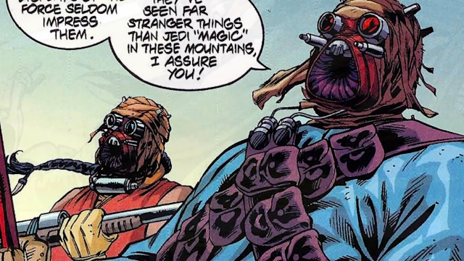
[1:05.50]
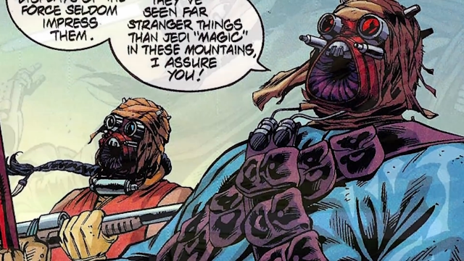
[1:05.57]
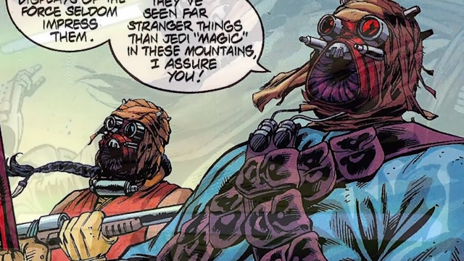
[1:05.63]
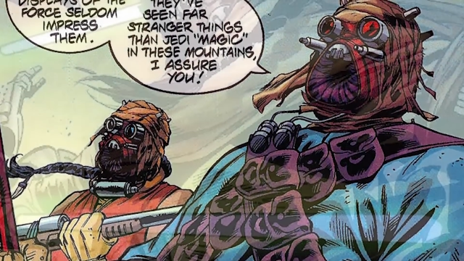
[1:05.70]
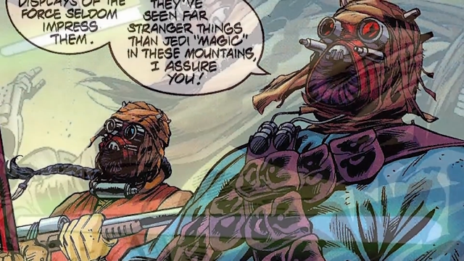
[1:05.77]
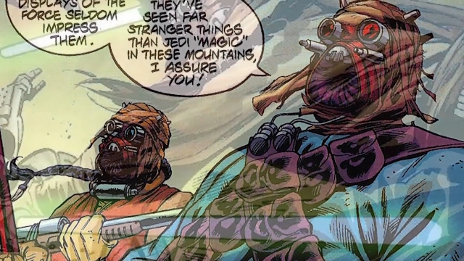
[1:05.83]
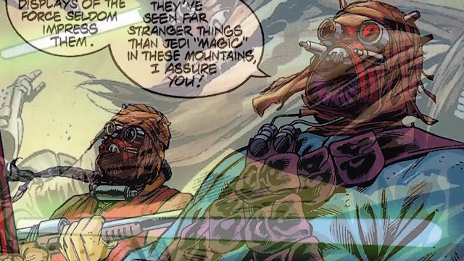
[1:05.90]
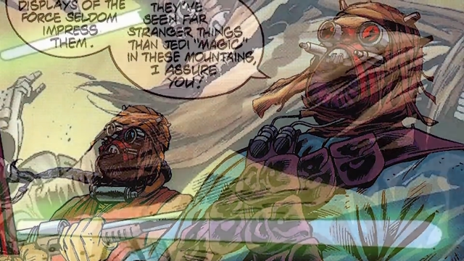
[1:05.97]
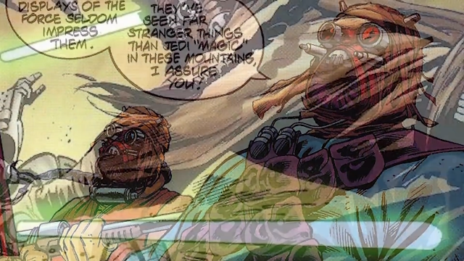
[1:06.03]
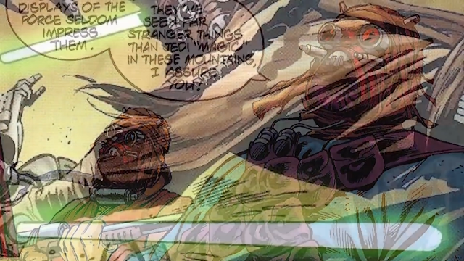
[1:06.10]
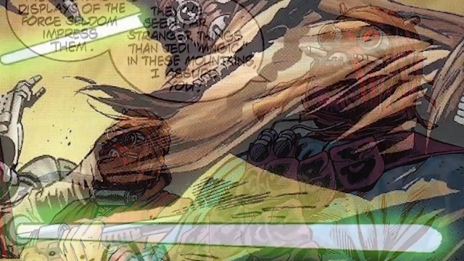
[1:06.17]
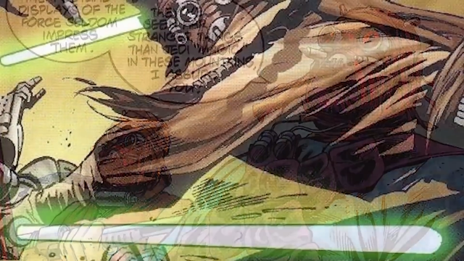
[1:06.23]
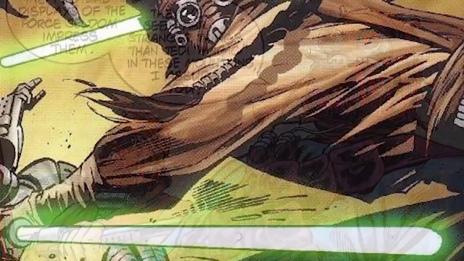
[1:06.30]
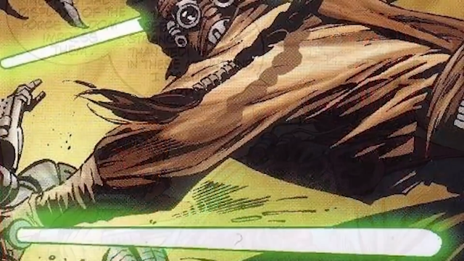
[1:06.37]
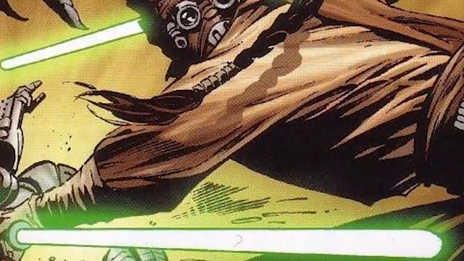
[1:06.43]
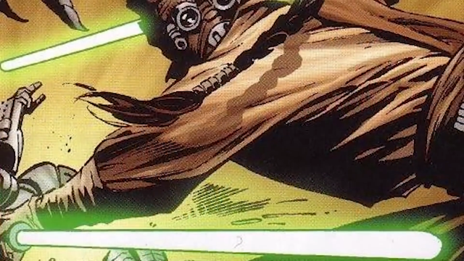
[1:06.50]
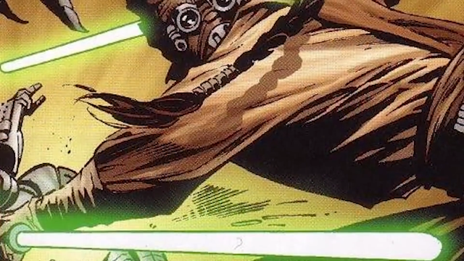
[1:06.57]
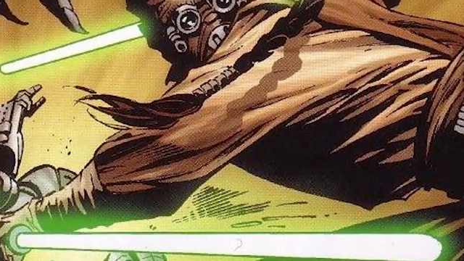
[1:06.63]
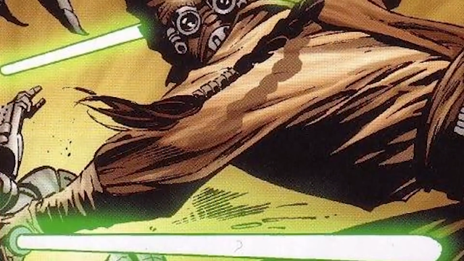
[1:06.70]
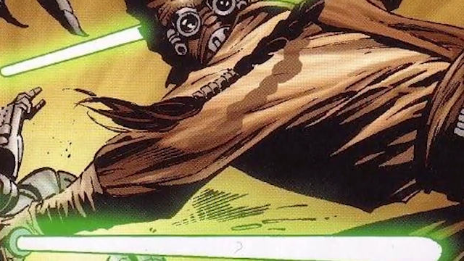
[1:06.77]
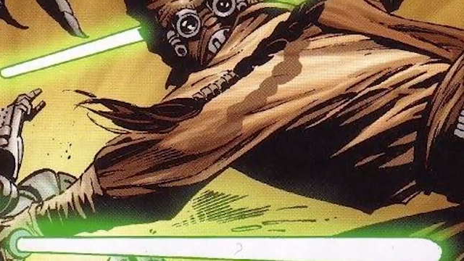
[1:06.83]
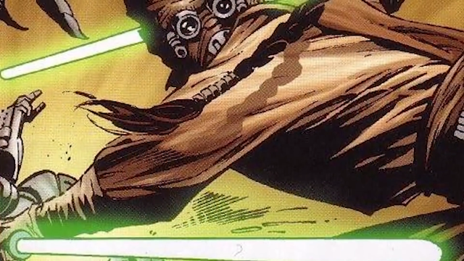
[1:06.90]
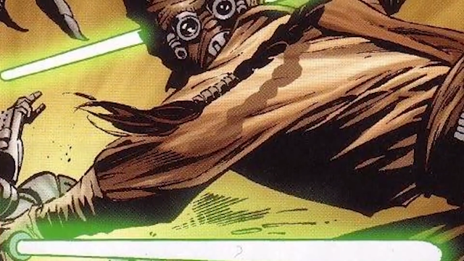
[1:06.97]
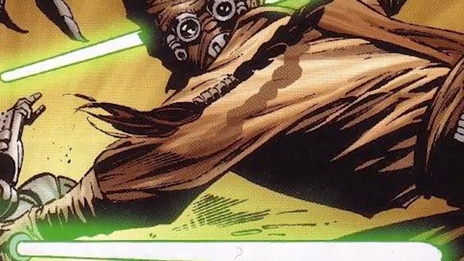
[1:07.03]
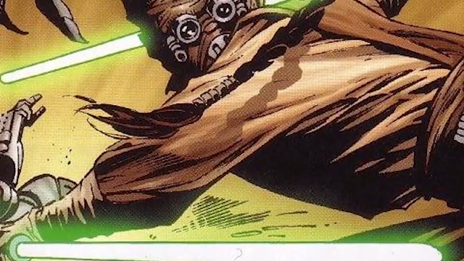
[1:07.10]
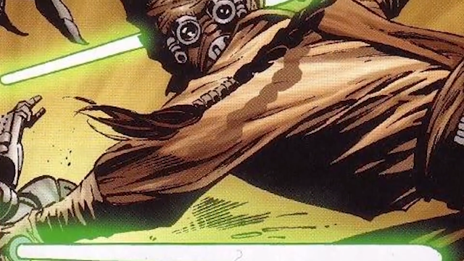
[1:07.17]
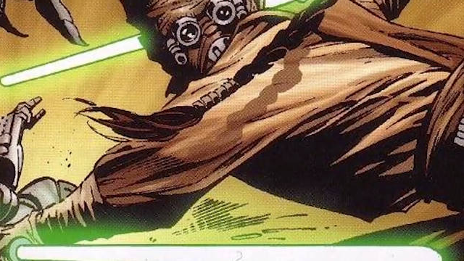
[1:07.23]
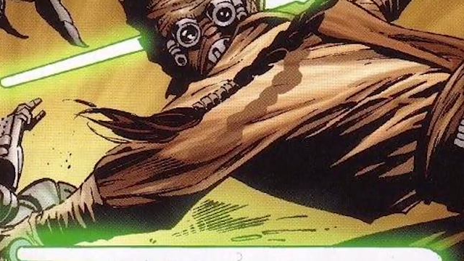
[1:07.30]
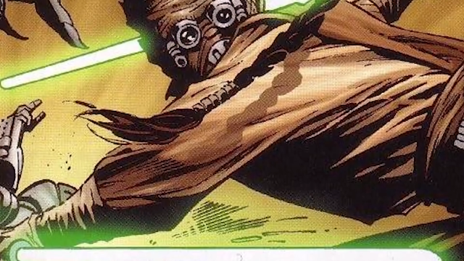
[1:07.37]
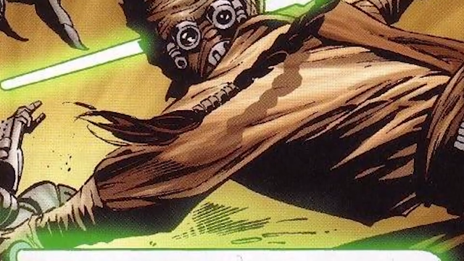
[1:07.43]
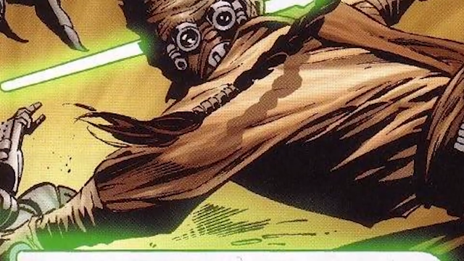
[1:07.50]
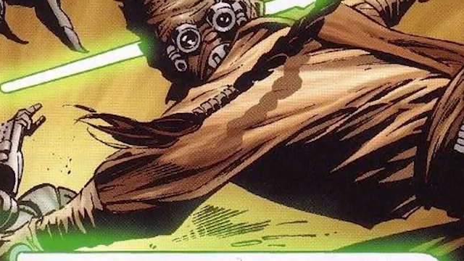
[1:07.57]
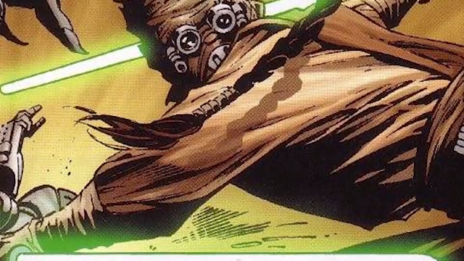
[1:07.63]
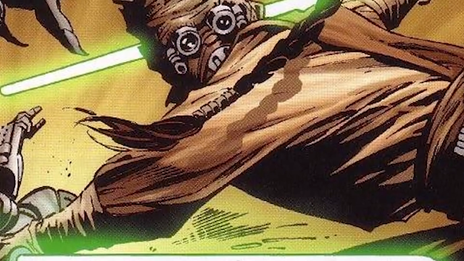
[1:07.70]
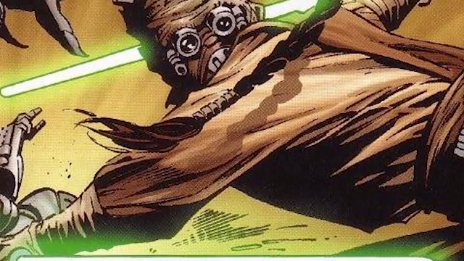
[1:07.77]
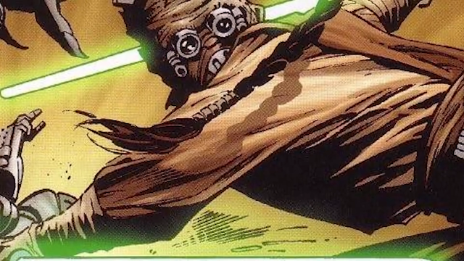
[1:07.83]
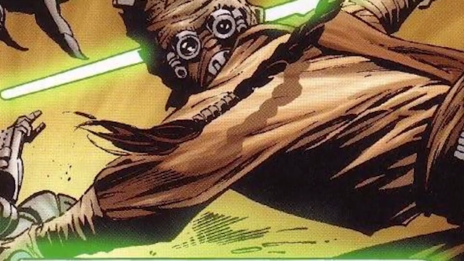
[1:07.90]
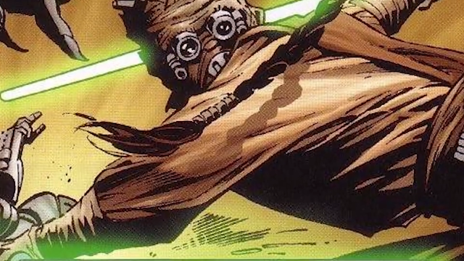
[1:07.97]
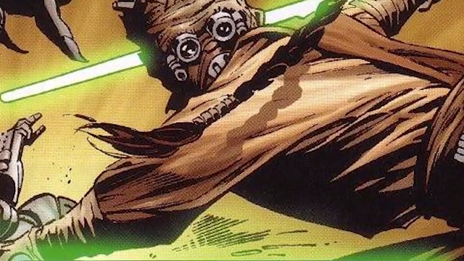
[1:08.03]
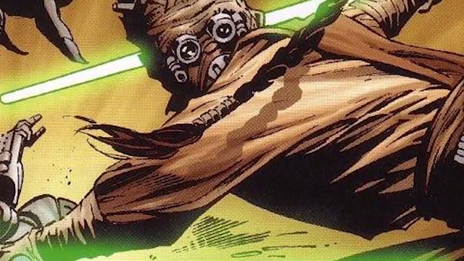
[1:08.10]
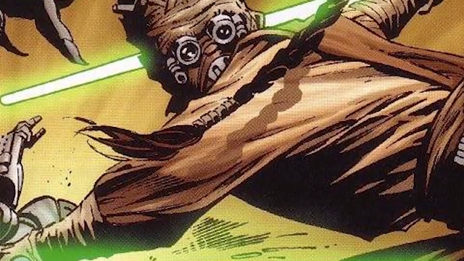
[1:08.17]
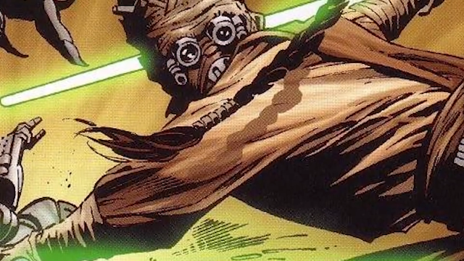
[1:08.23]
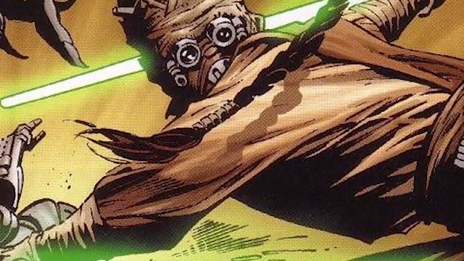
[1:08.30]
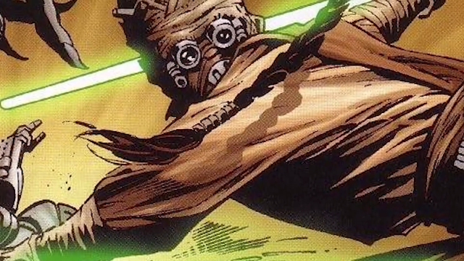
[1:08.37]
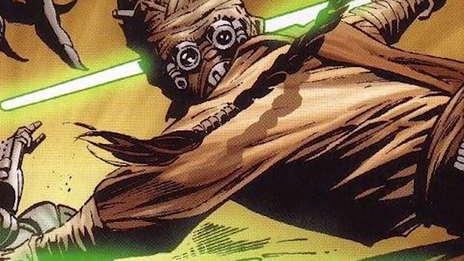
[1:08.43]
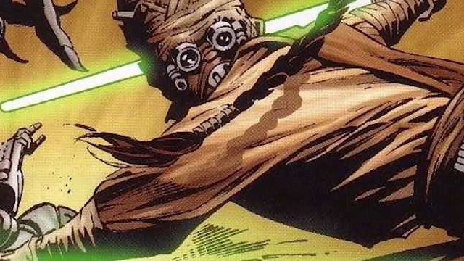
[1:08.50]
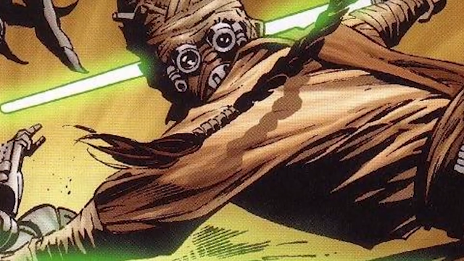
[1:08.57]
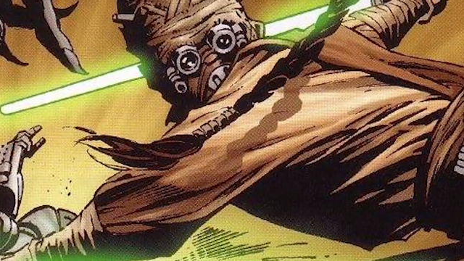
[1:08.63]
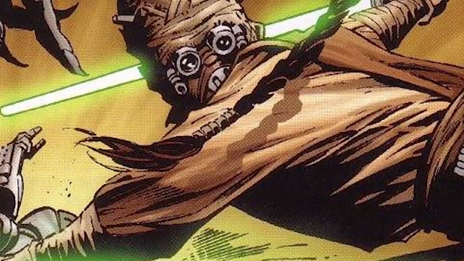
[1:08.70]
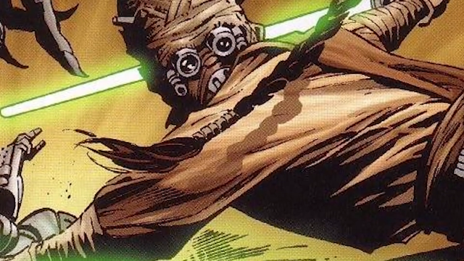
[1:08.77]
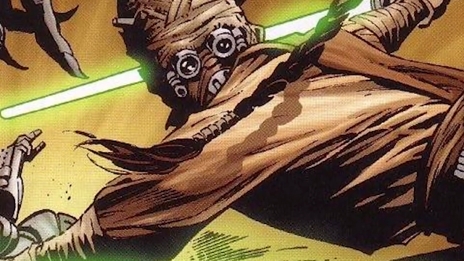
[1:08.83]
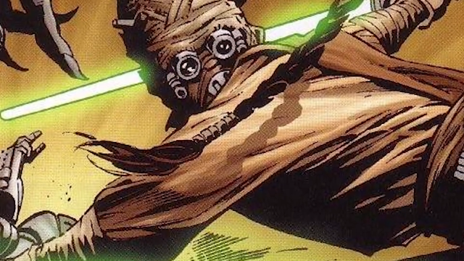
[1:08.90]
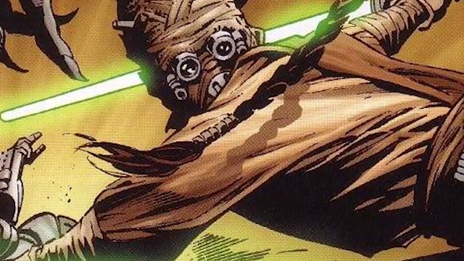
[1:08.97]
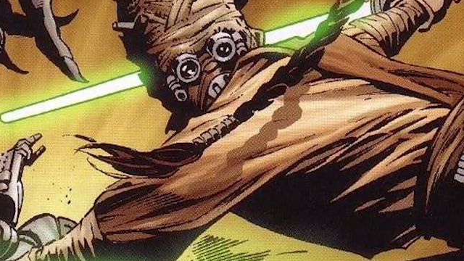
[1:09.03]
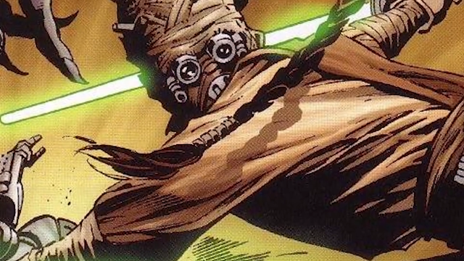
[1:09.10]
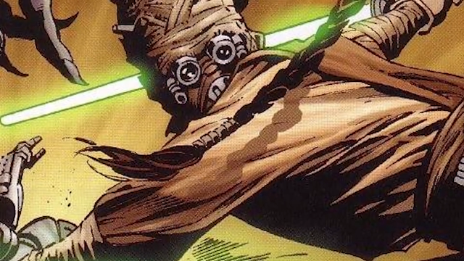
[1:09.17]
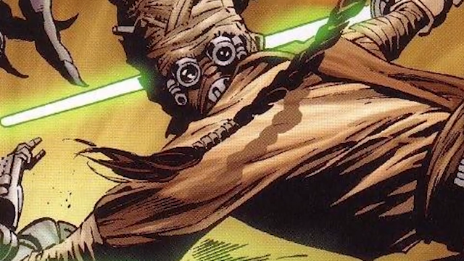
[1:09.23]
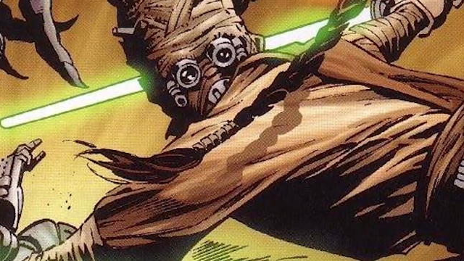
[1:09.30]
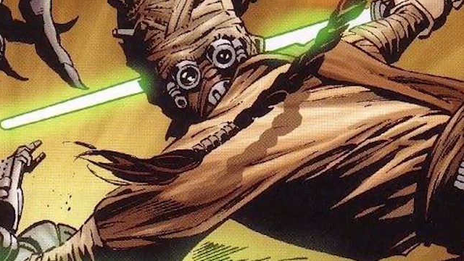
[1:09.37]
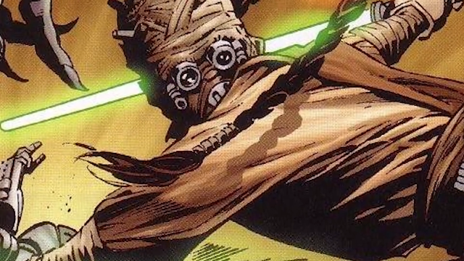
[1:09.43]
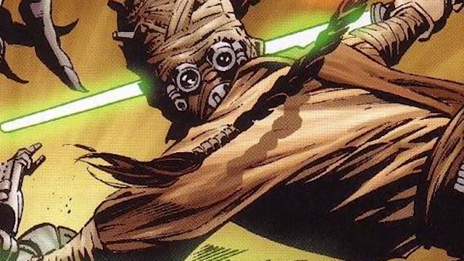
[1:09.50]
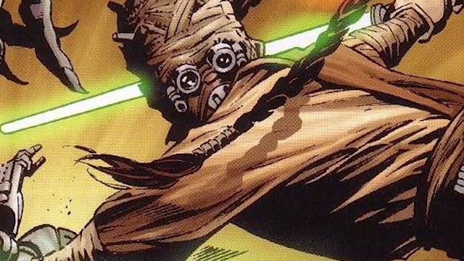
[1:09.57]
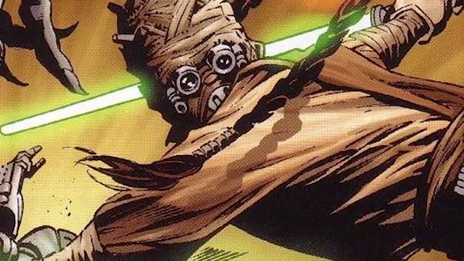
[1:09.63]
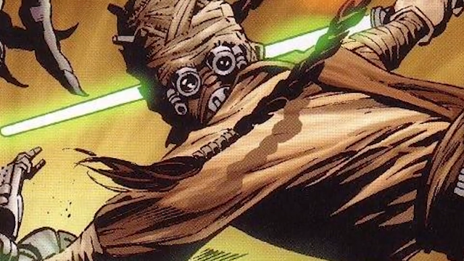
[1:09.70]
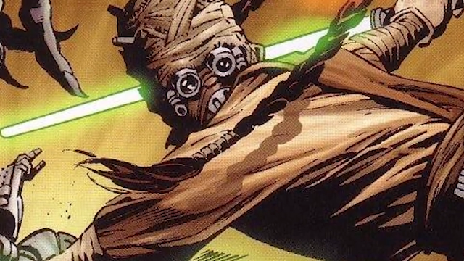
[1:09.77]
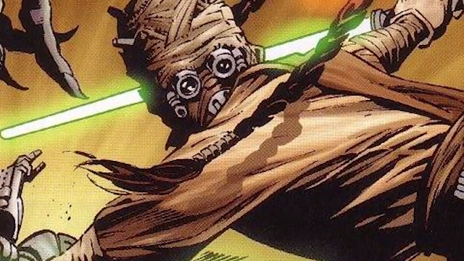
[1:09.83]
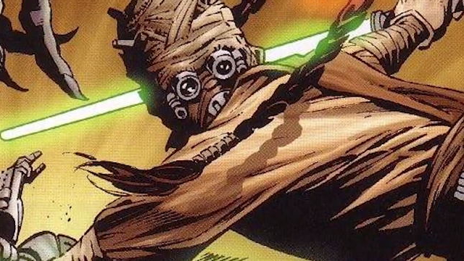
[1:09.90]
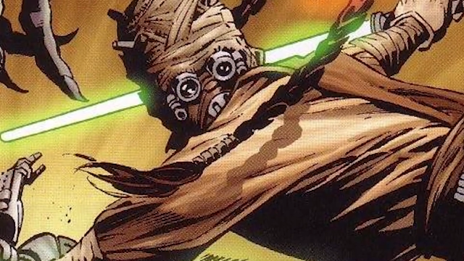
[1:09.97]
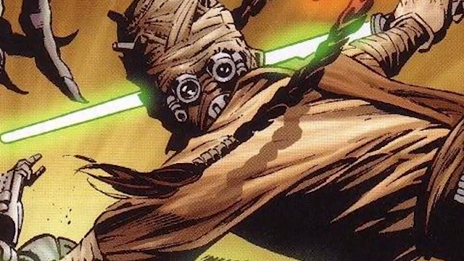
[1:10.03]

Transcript: [unreadable: no face in view]